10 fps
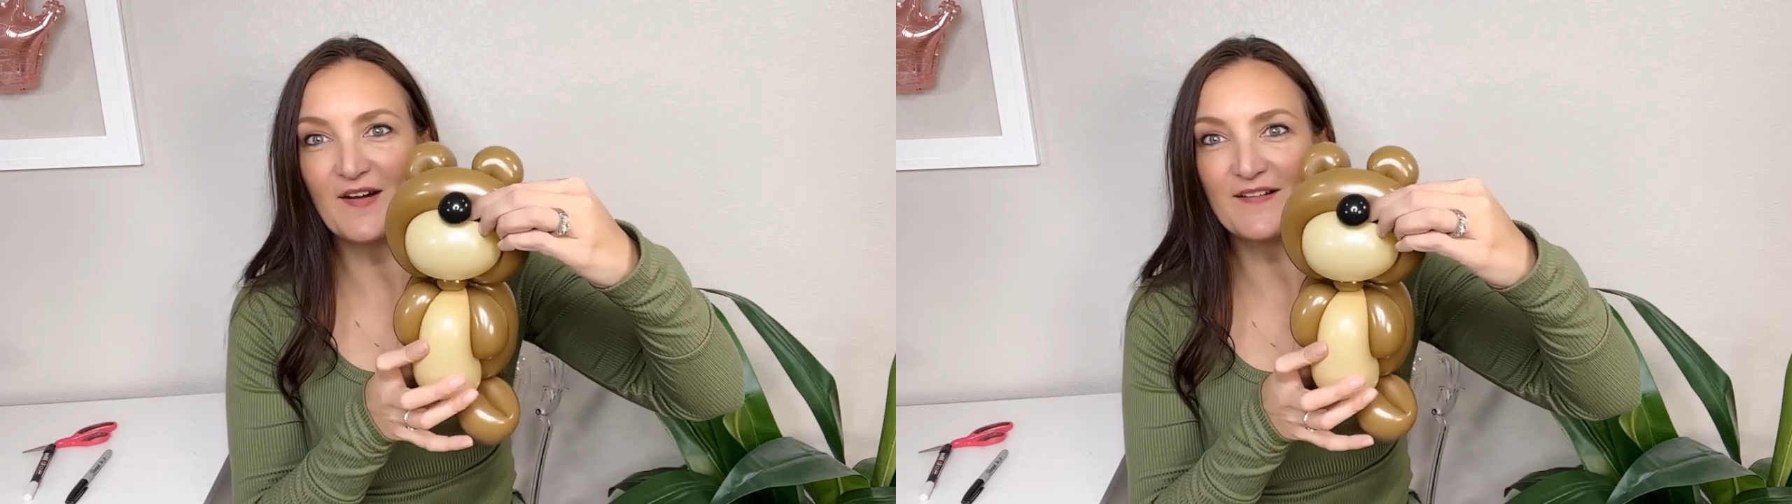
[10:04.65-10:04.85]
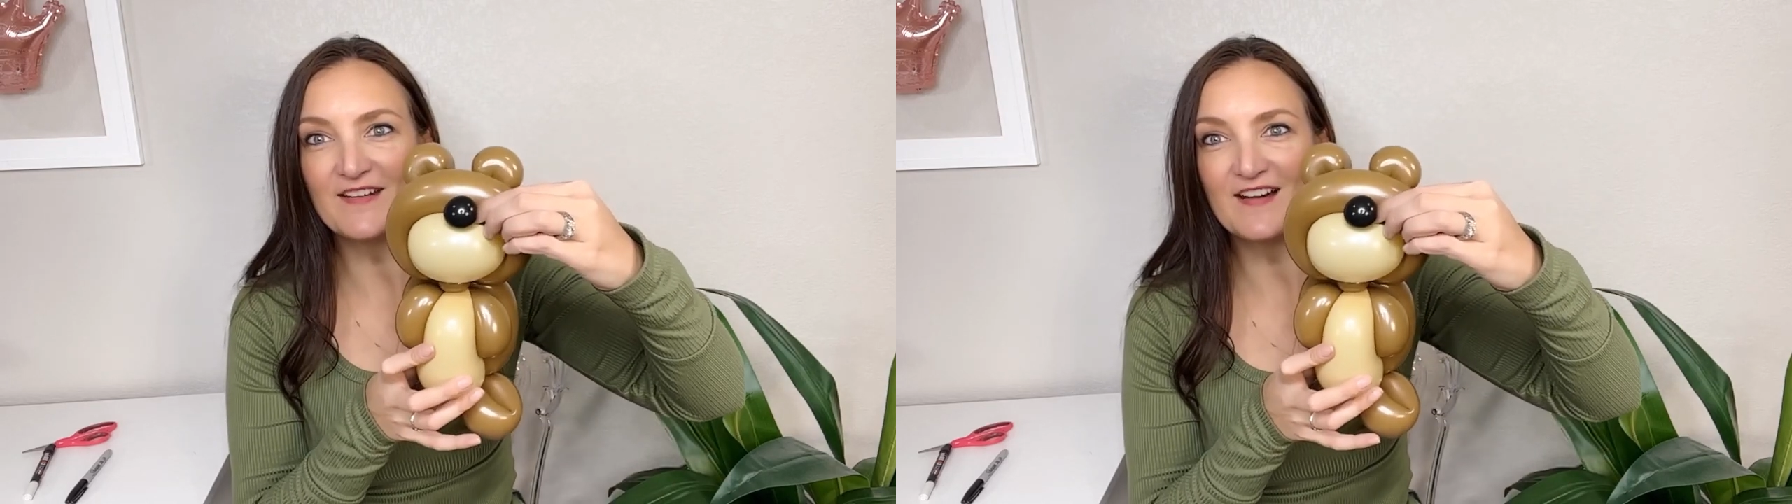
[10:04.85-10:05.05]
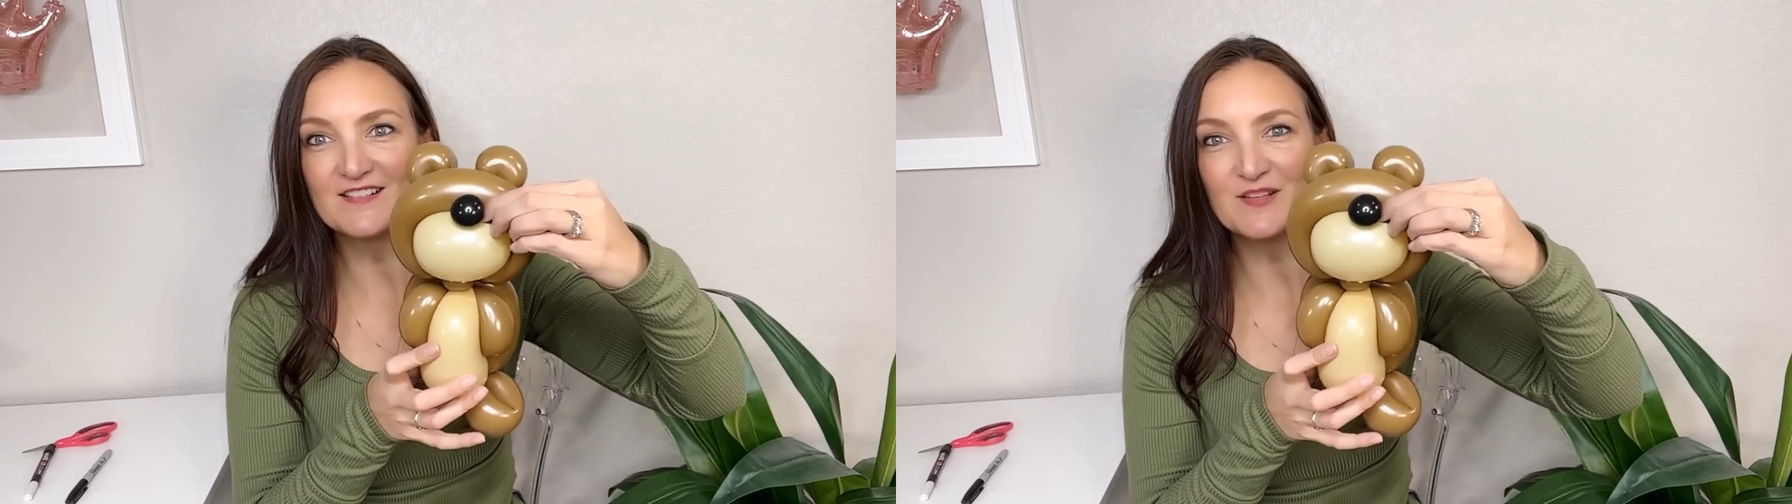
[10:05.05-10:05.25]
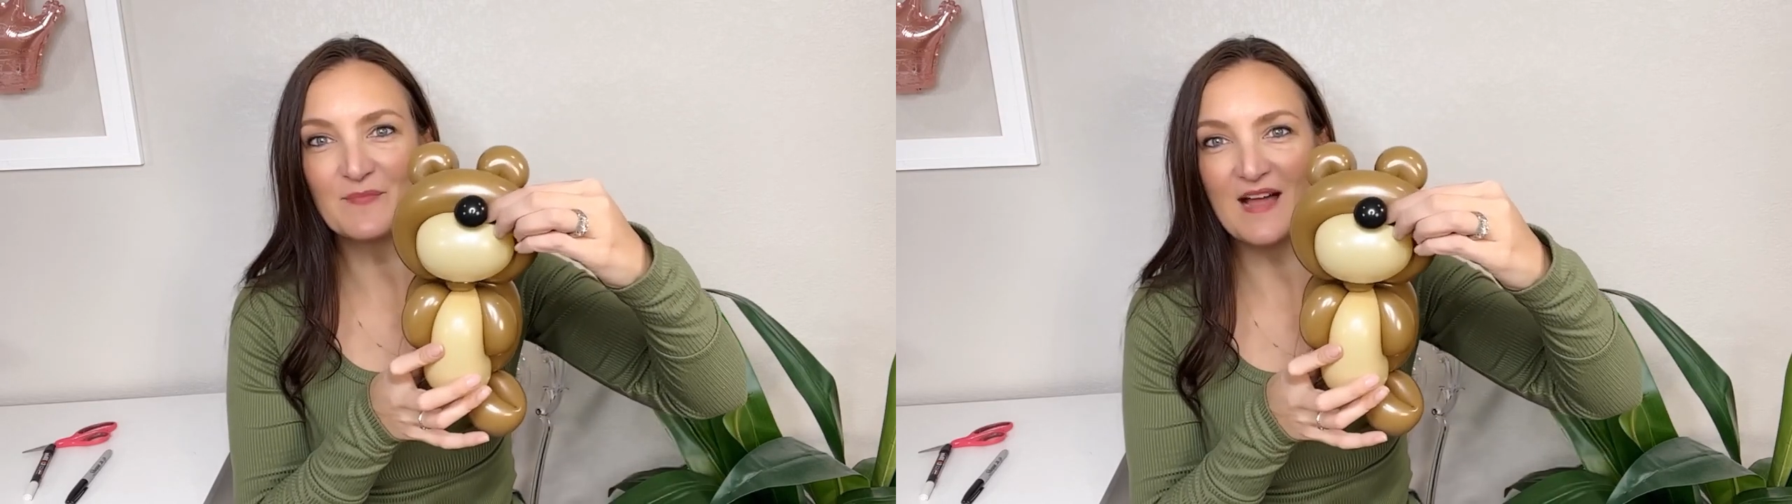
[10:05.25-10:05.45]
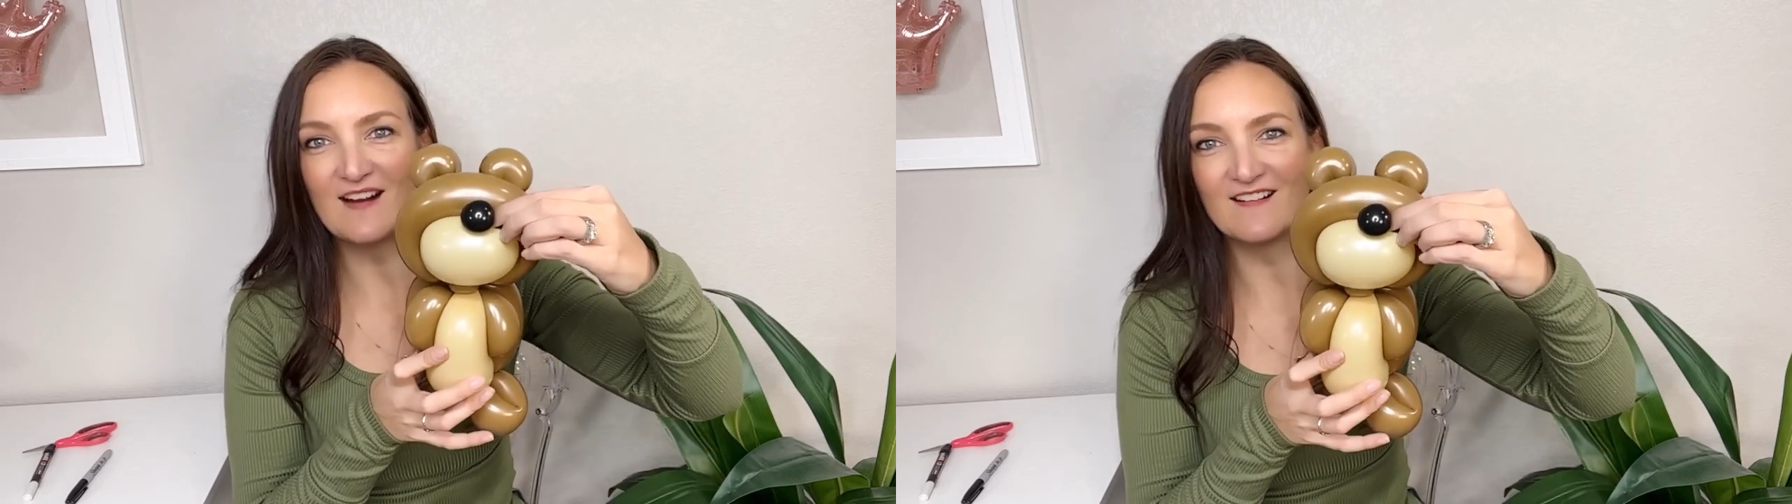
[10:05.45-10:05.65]
oh, now it's a
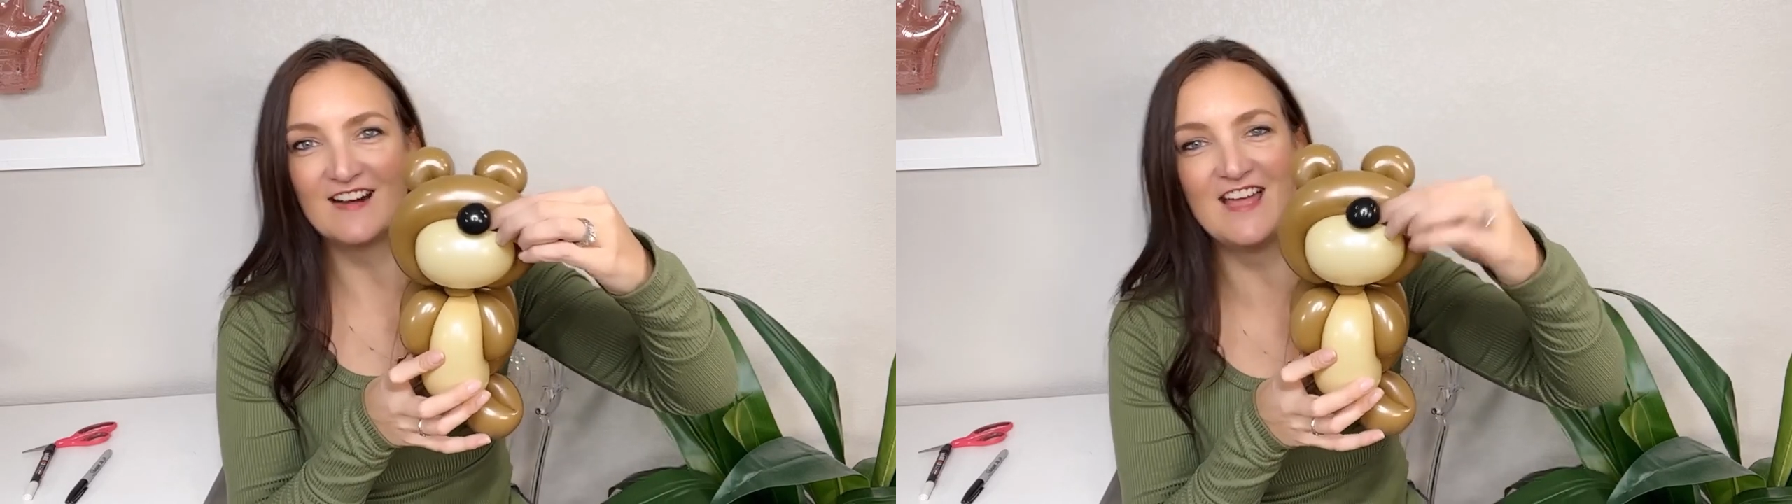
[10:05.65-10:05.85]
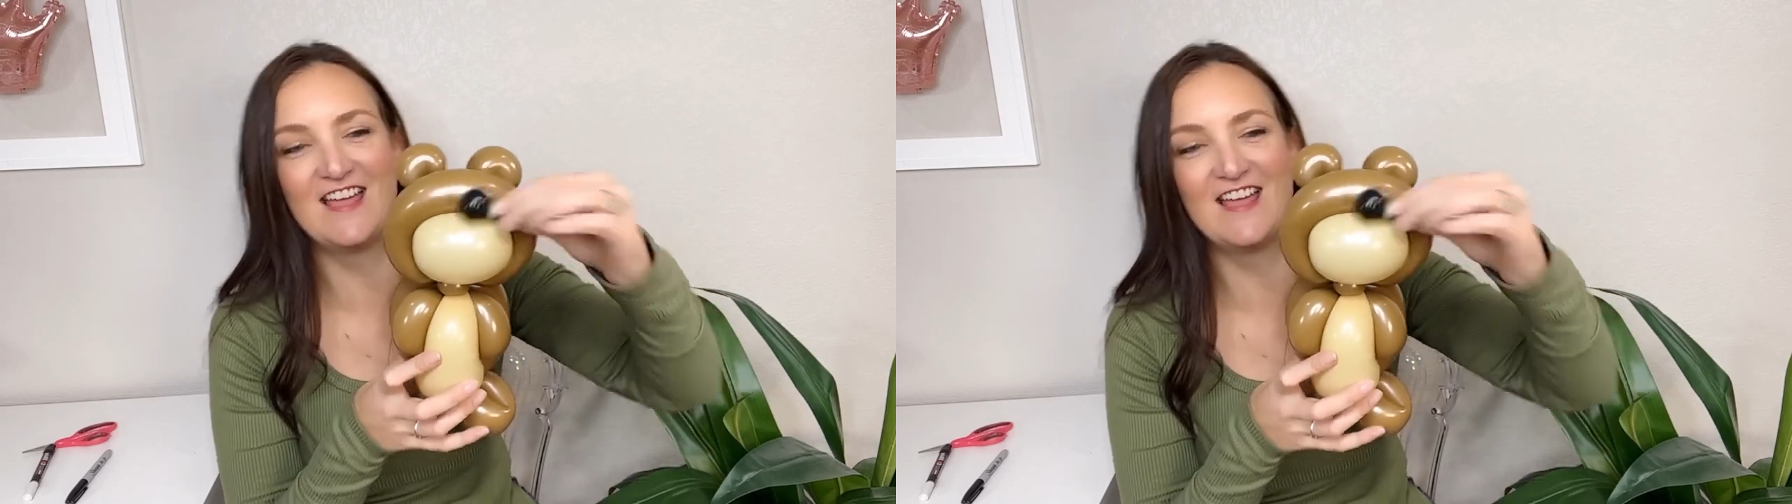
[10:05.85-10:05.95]
bear.